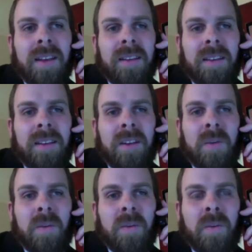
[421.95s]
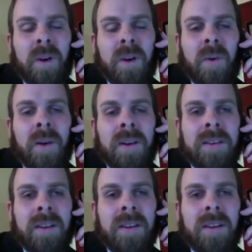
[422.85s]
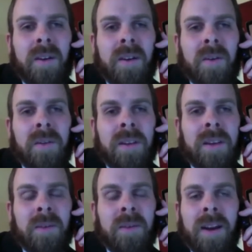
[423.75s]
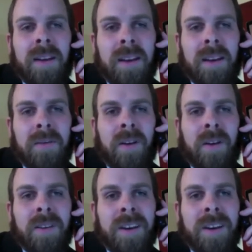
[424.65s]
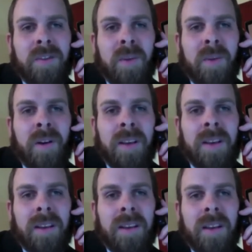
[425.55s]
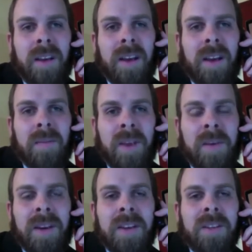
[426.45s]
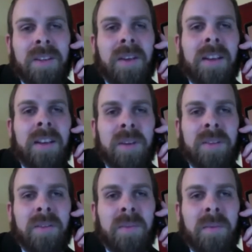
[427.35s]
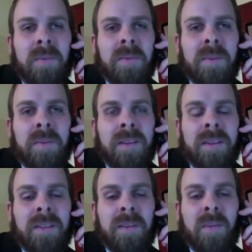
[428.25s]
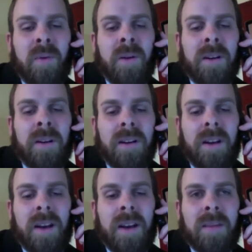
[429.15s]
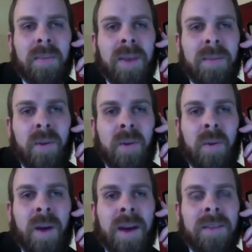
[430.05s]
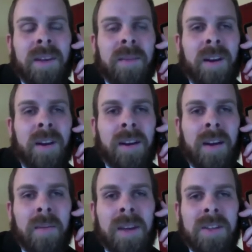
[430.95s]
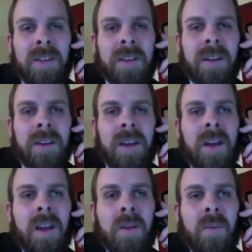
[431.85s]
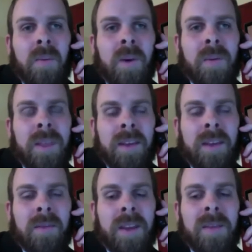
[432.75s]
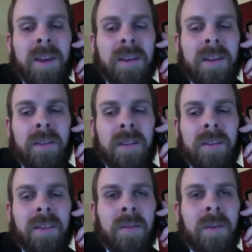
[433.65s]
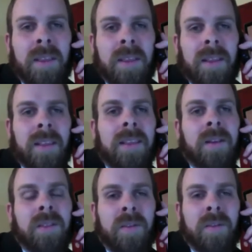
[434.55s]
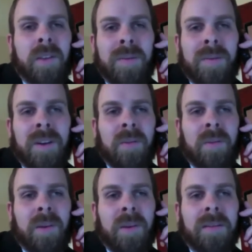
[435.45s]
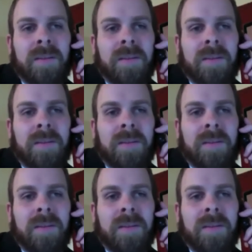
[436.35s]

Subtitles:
we're not going to get involved in intra-party nomination fights, but to support people who have the Democratic nomination, where we think we can make a difference and we think that they'll serve their communities well,